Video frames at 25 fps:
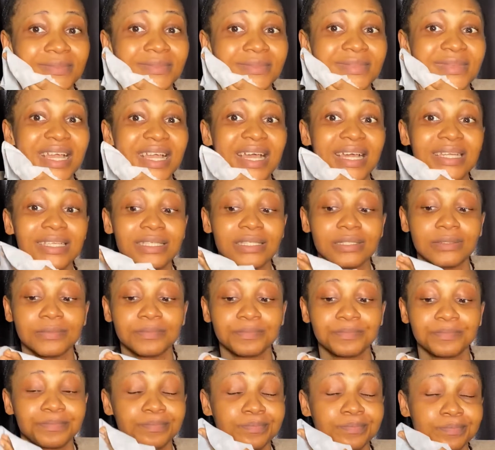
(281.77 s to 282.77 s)
and
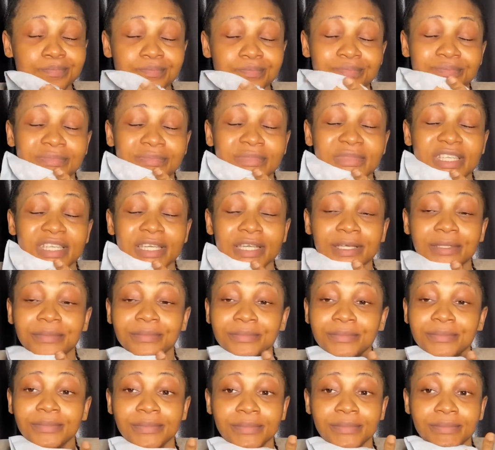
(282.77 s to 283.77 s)
yeah,
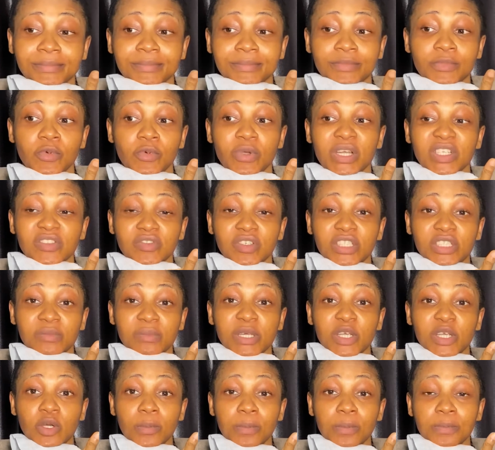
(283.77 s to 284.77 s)
wait for the
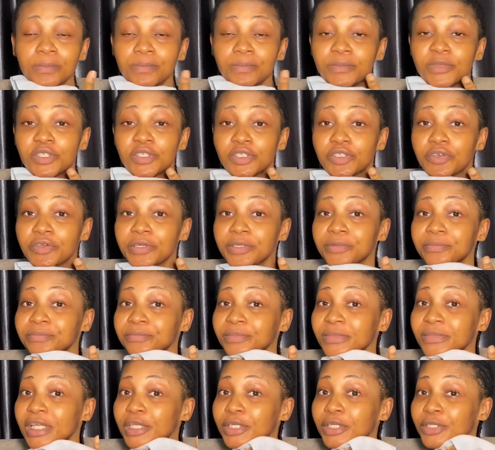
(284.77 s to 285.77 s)
makeup tutorial.
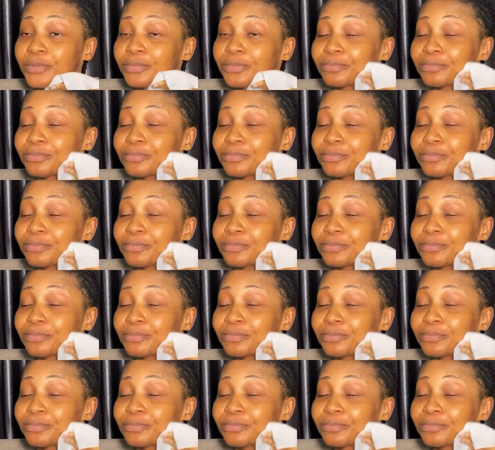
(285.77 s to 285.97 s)
Thank you.